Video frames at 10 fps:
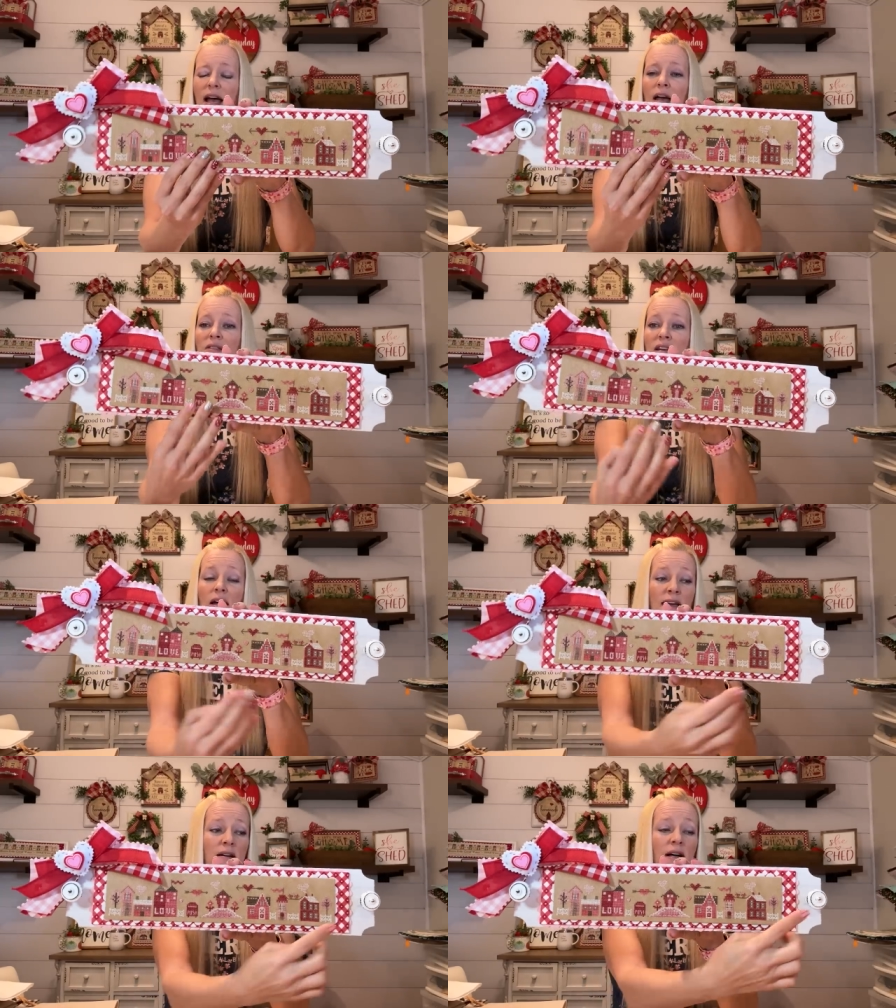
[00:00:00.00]
And then
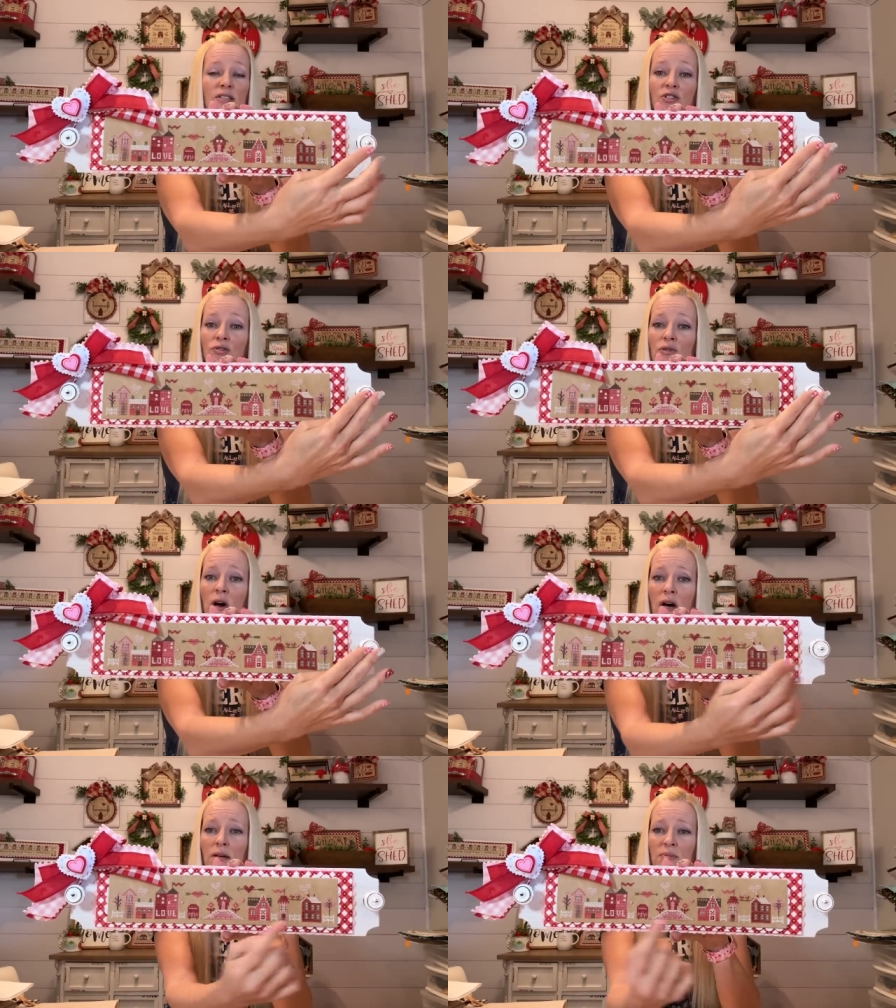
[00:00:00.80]
I got two
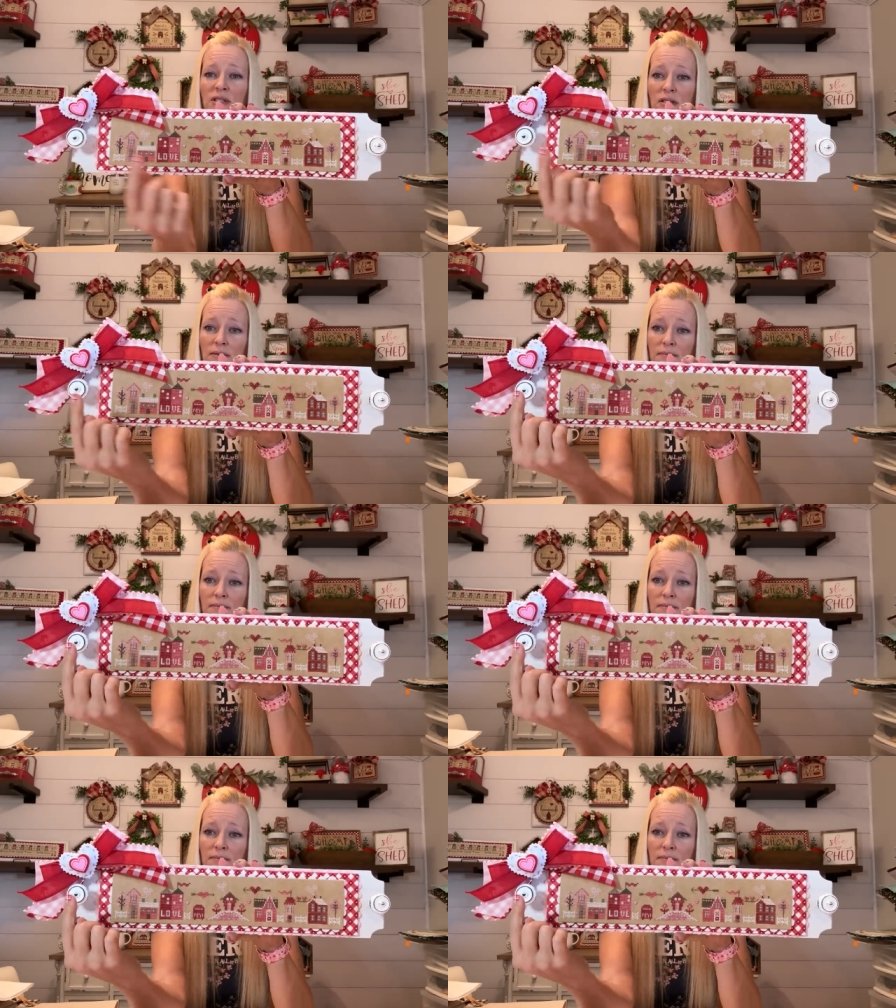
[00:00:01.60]
knobs